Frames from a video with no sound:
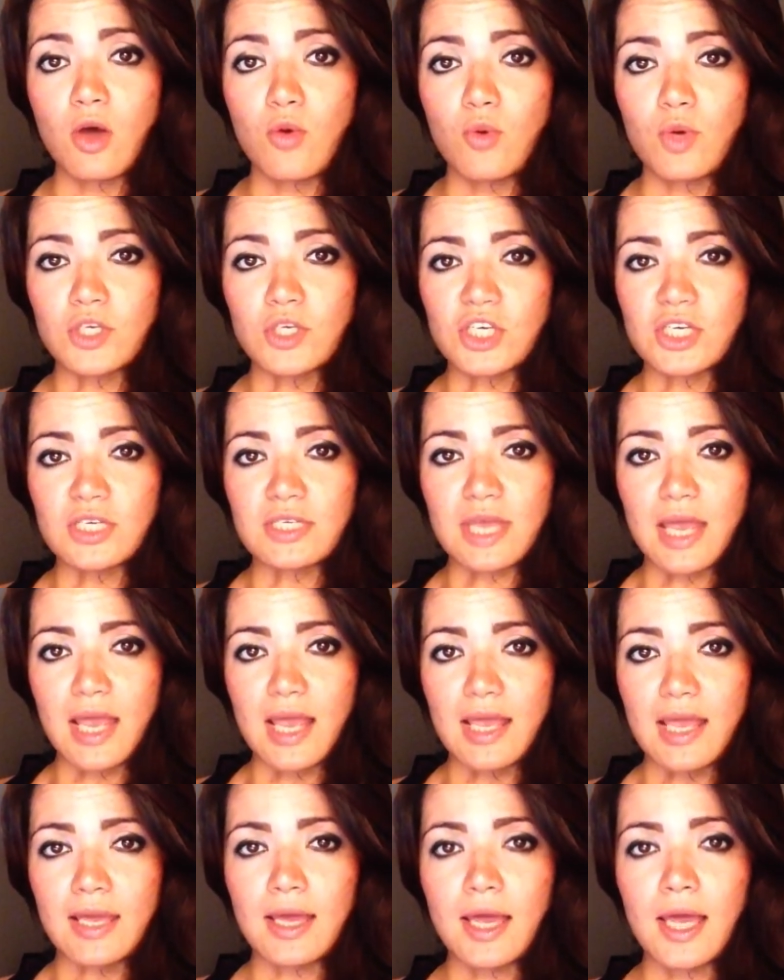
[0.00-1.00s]
which is
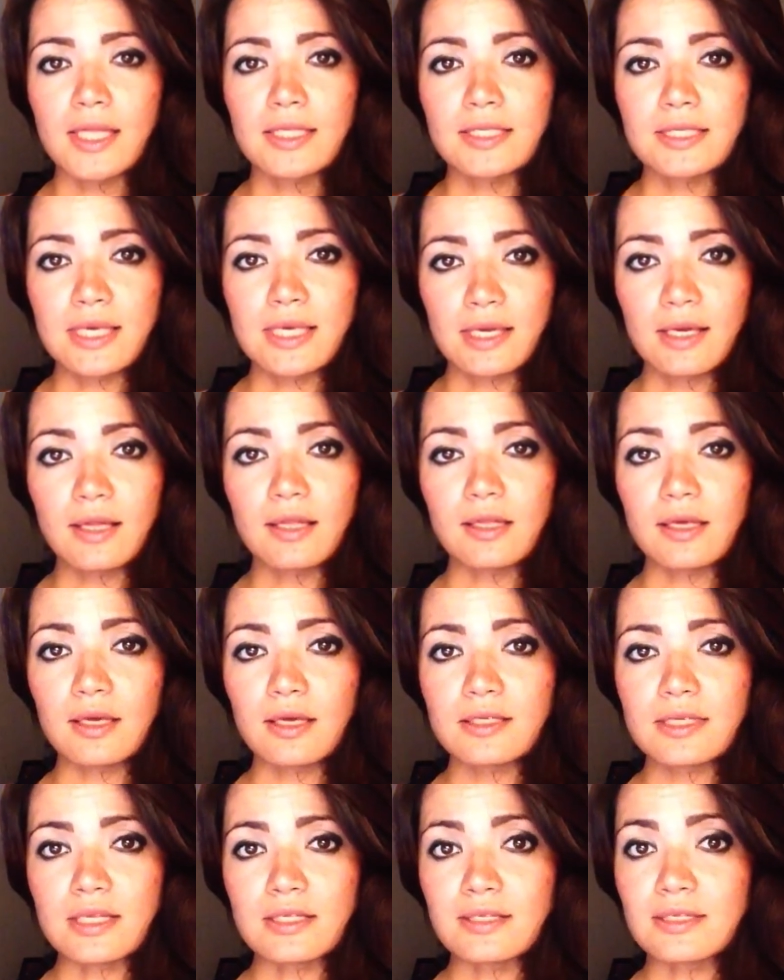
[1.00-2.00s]
a
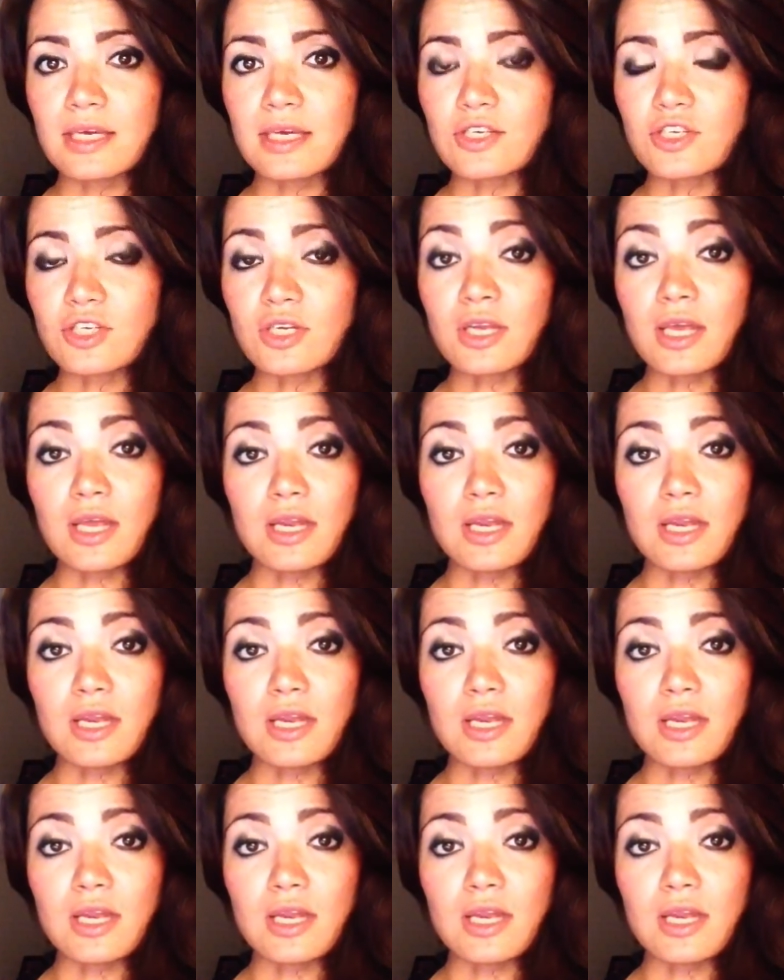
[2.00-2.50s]
tingling sensation.